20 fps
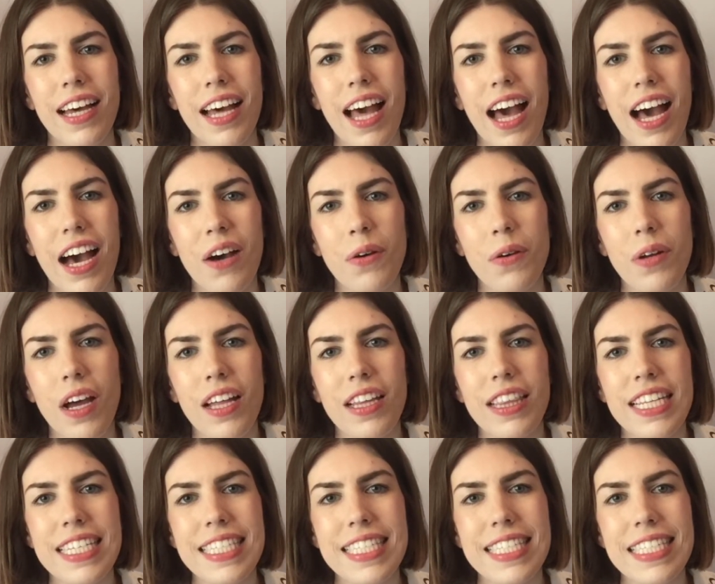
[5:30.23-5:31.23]
out on
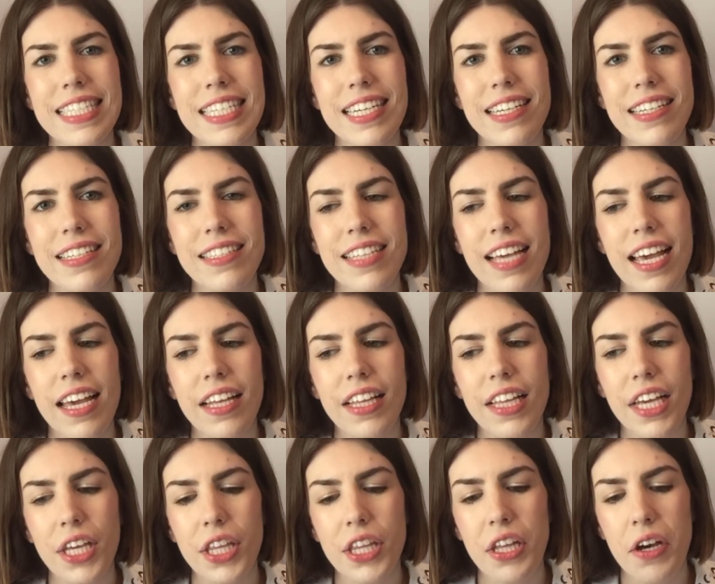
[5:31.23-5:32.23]
the sea
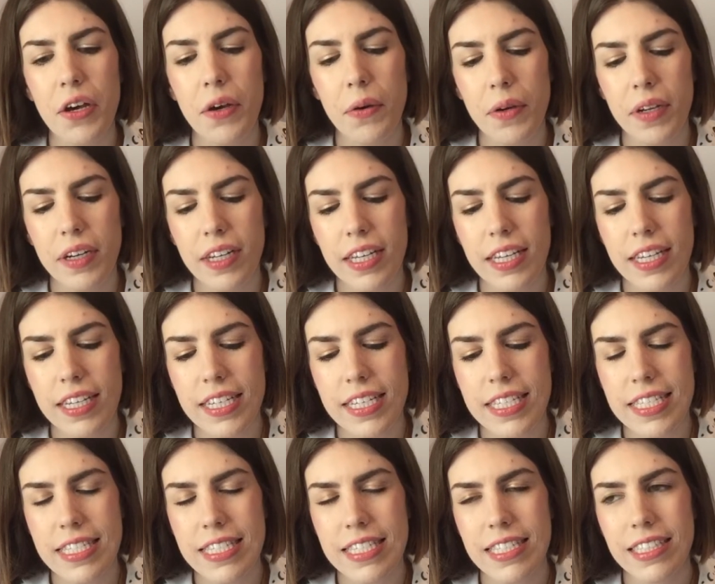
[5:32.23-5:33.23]
sailing though, and he
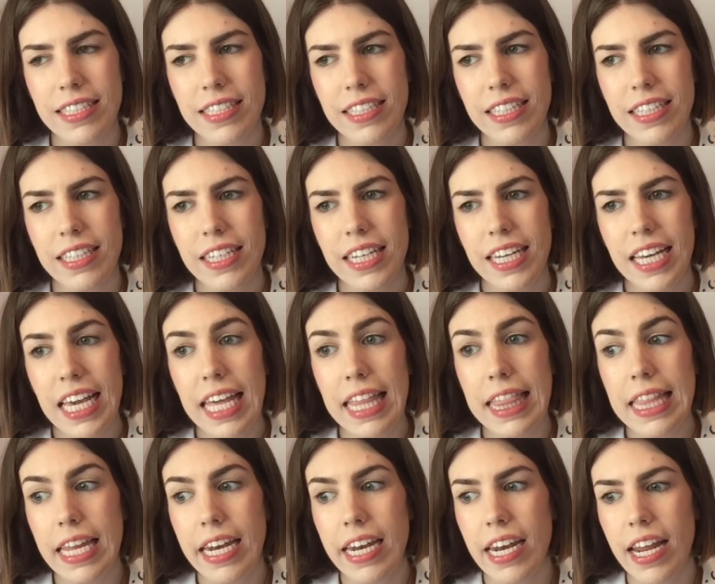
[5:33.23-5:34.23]
is in
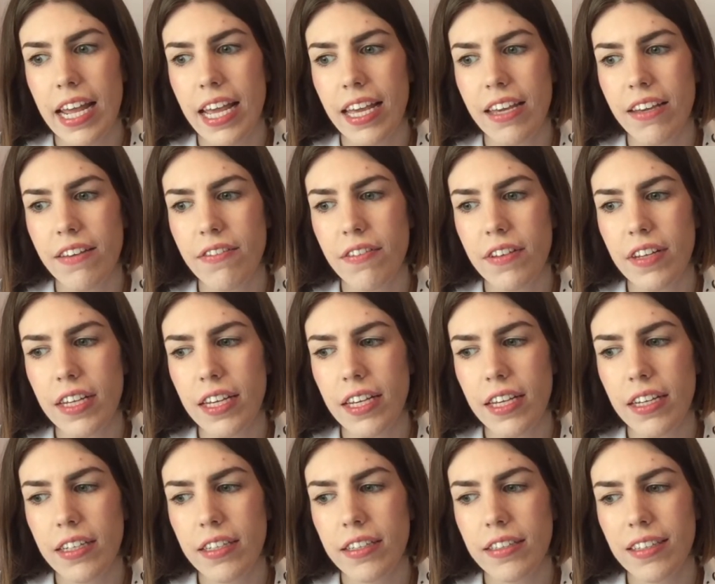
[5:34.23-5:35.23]
the
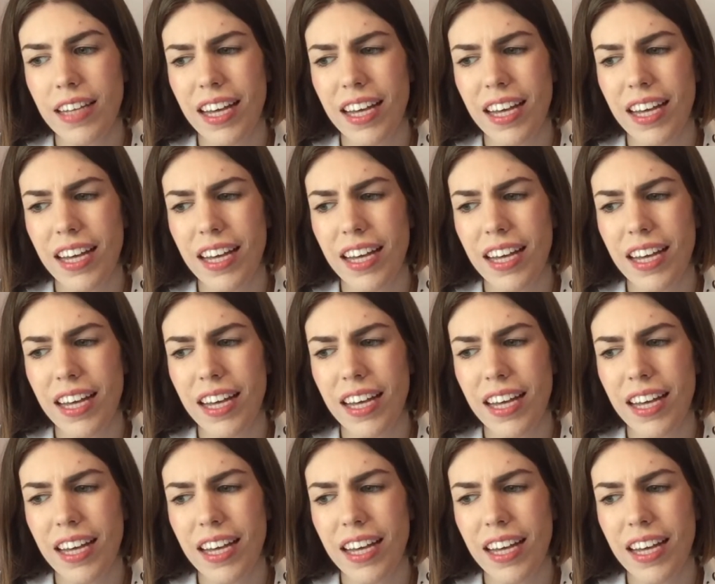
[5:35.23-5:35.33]
Navy.